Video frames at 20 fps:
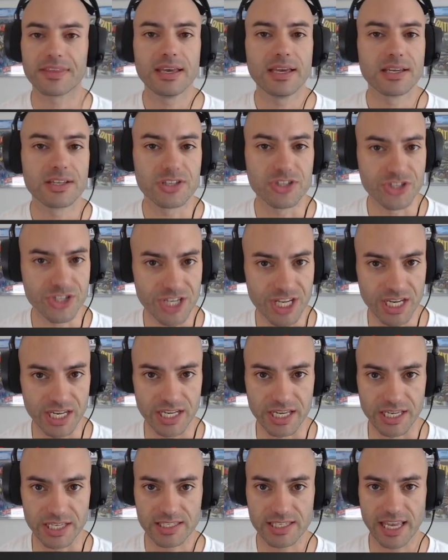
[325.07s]

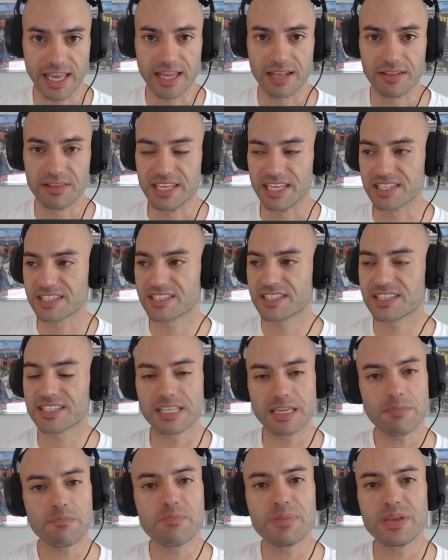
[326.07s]
genius. And this
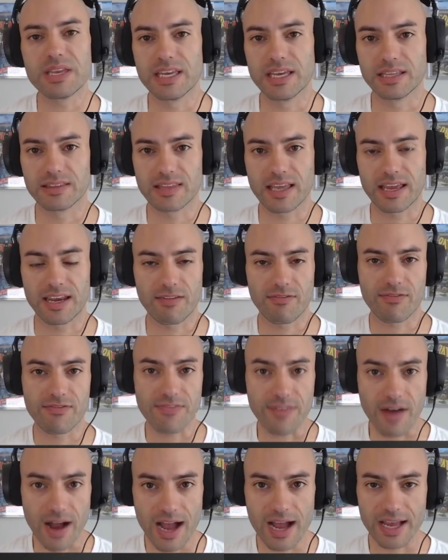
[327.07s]
symbiote that he
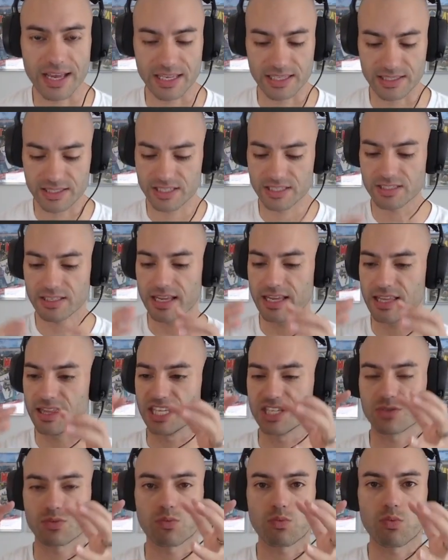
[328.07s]
finds, it's like this
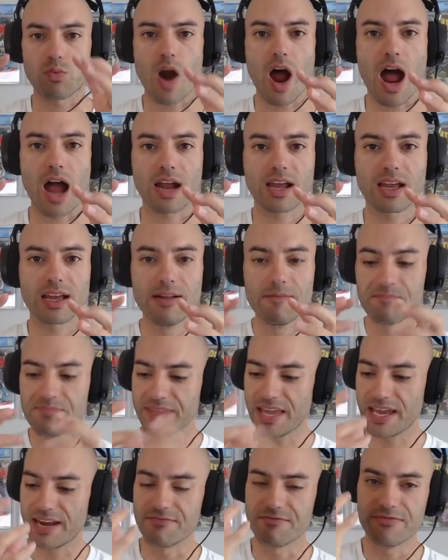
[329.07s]
rock that
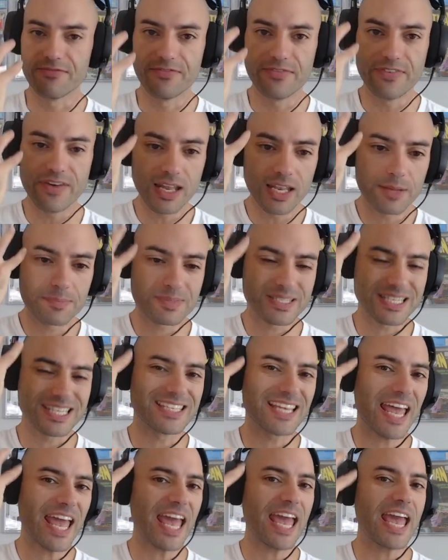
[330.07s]
envelops his
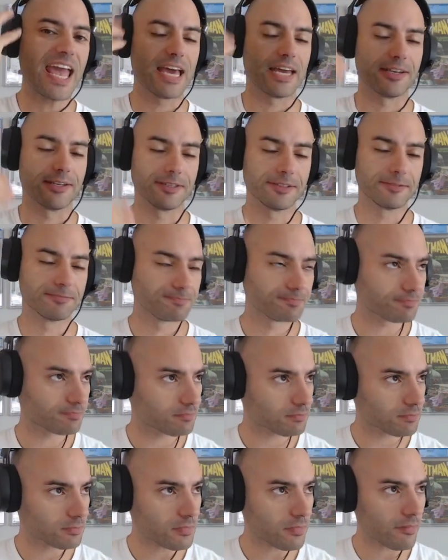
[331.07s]
hand.
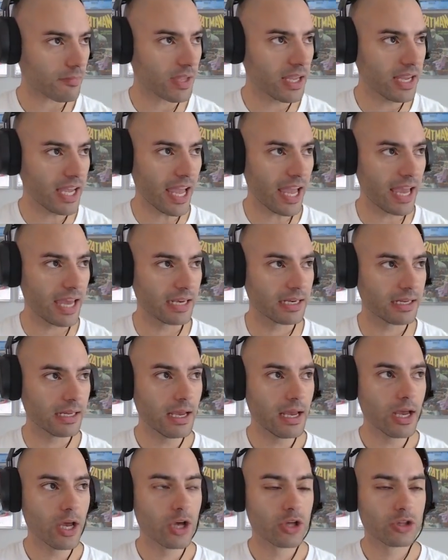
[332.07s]
And
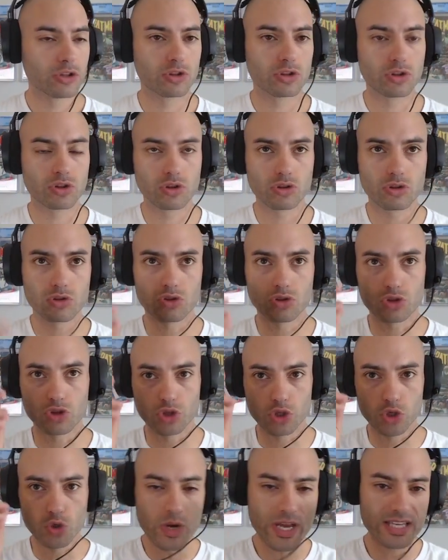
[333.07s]
through
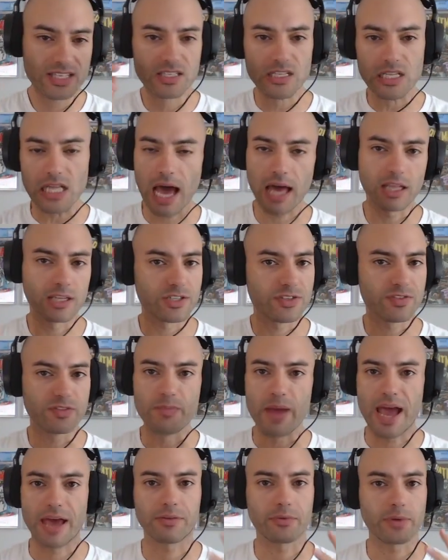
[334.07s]
his knowledge of math,
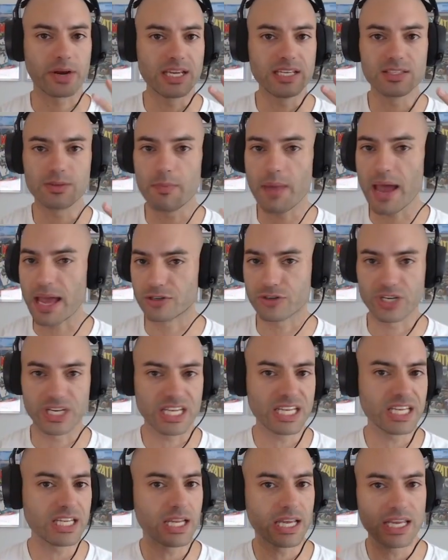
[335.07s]
right, he's a math genius.
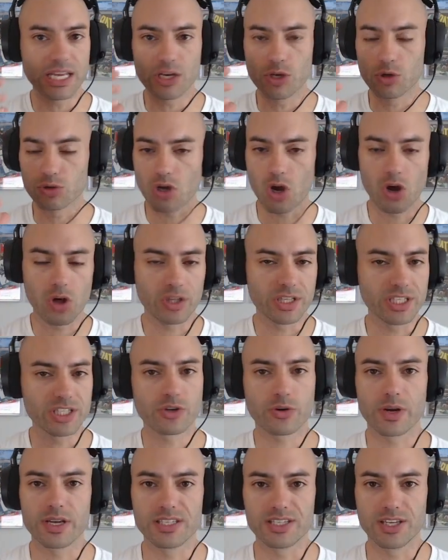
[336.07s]
He knows all these
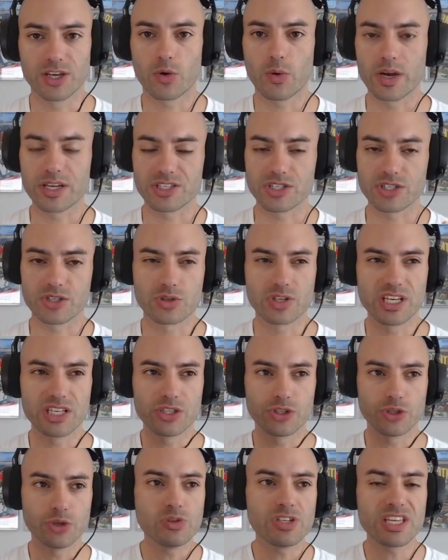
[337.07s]
crazy equations.
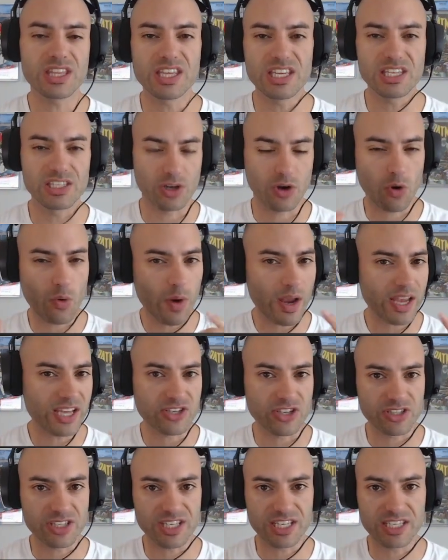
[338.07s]
Using these equations,
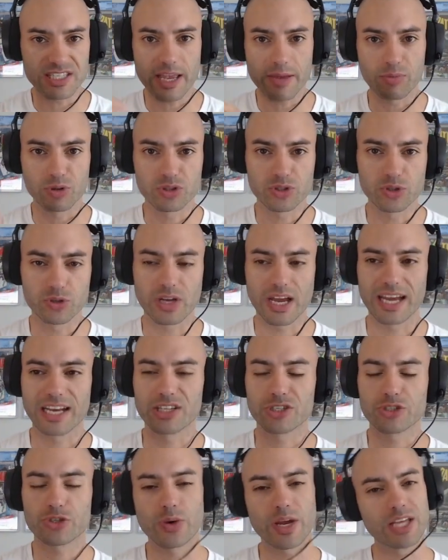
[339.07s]
he's able to kind of
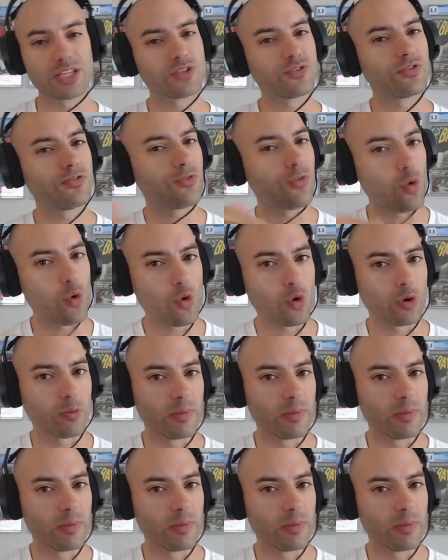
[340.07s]
transform